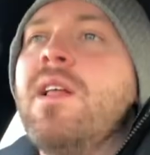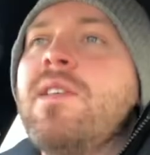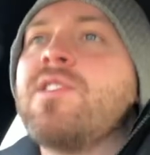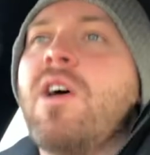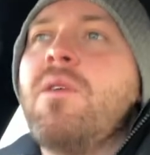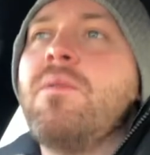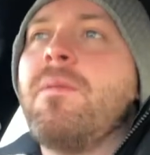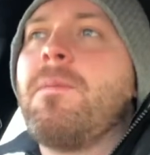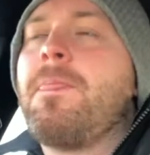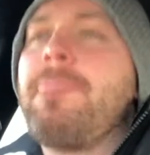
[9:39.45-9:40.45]
So
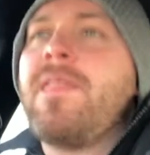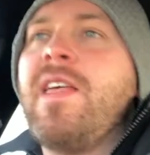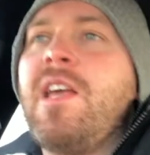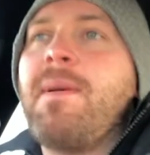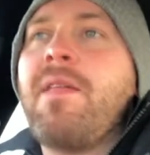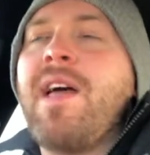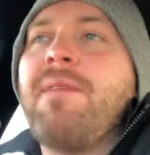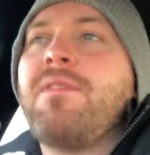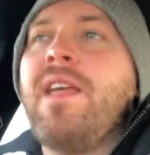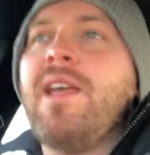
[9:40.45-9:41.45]
think about that.
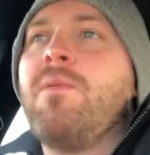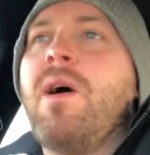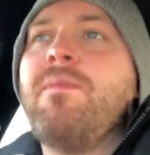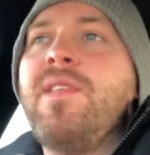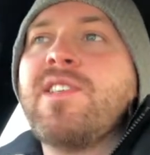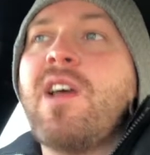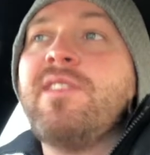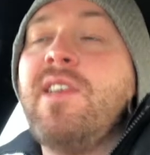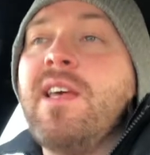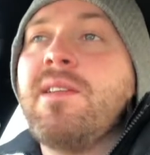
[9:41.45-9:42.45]
Think, well, this
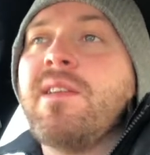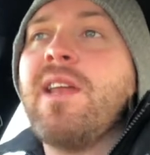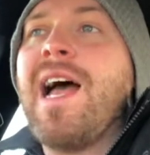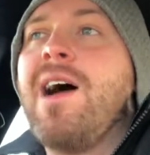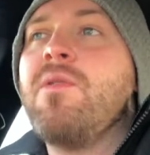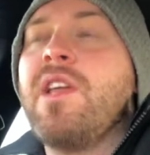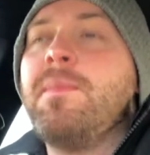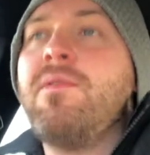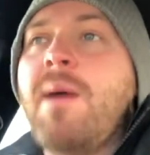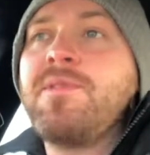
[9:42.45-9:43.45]
idea, how can it
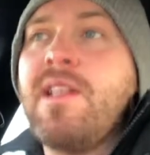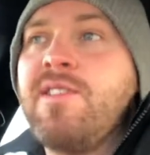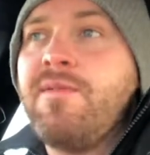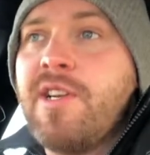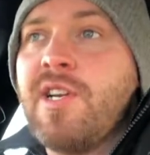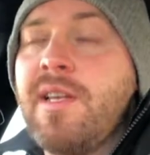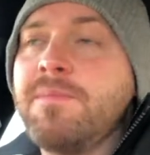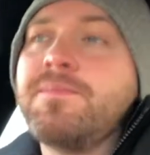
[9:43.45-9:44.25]
be represented visually?